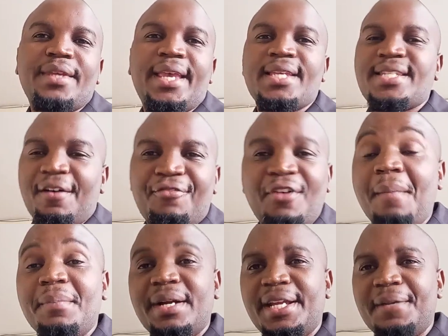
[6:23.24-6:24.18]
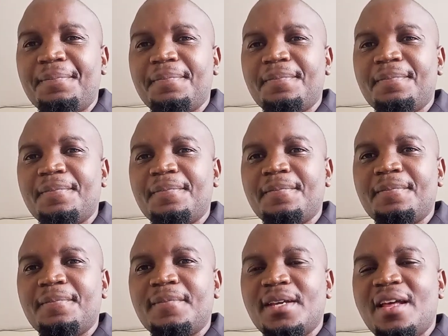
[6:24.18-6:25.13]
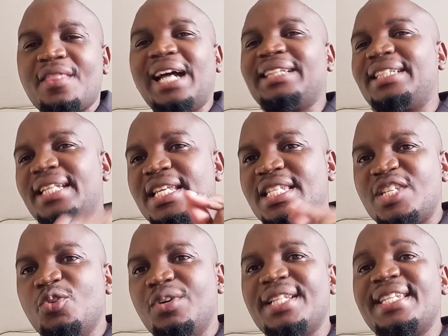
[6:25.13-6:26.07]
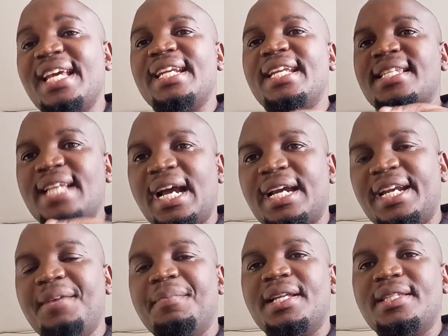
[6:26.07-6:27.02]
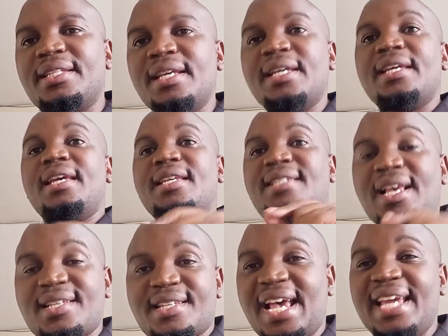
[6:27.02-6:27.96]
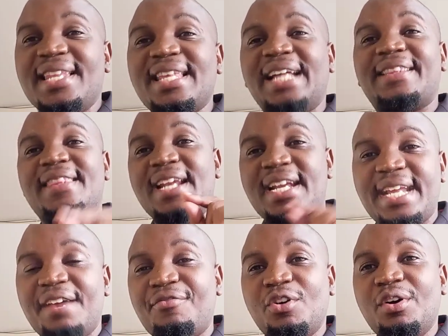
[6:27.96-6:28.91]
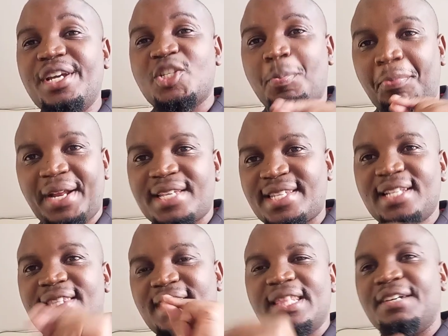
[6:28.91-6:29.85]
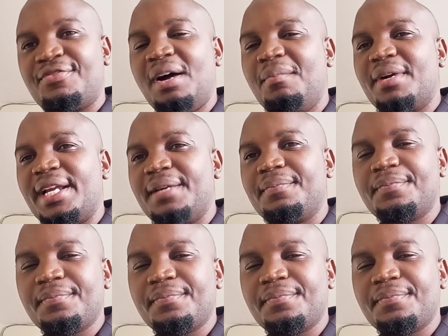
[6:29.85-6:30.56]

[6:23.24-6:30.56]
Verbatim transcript: as a family. That disunity and disagreement is a sign that the devil is present in the family.